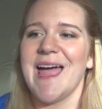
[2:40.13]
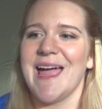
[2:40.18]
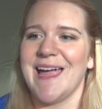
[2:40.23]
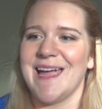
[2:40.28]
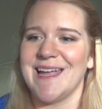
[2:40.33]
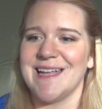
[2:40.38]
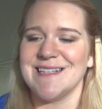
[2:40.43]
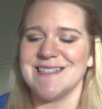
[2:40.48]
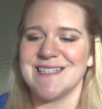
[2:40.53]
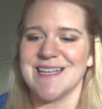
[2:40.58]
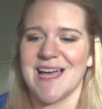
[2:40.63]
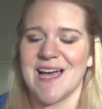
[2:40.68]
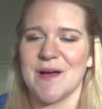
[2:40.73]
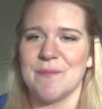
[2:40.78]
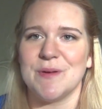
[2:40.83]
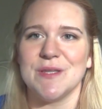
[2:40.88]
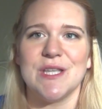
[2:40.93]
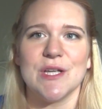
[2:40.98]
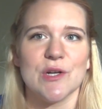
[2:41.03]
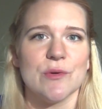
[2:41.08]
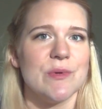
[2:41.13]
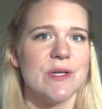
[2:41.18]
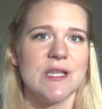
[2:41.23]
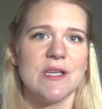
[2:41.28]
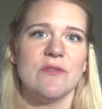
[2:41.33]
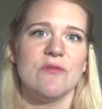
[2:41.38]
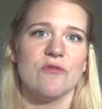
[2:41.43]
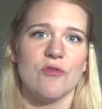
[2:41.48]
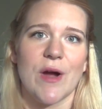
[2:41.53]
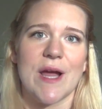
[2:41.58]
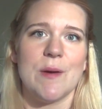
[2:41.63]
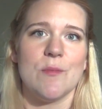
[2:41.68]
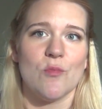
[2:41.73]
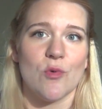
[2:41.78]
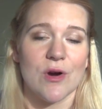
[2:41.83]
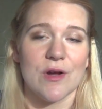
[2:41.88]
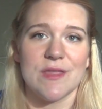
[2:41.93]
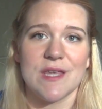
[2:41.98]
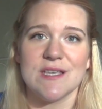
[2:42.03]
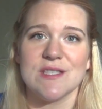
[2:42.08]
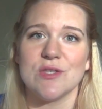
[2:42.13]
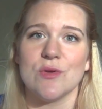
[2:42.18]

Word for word: and but they're really frame worthy.